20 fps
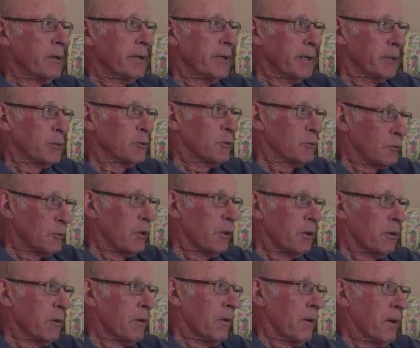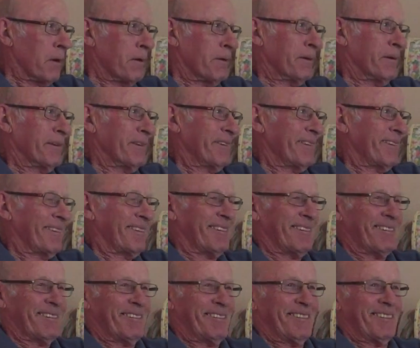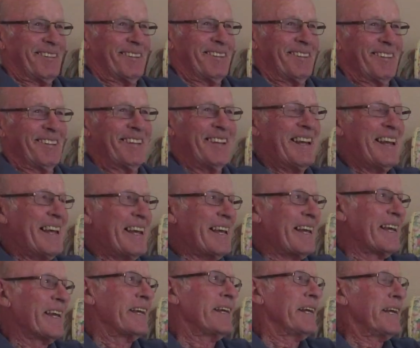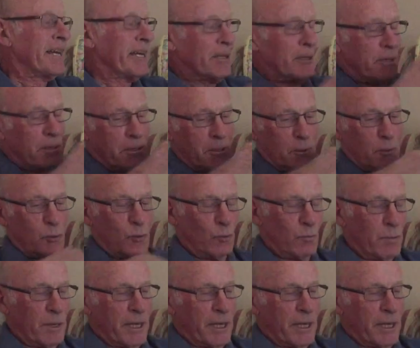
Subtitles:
"Yes, sir." And he had 2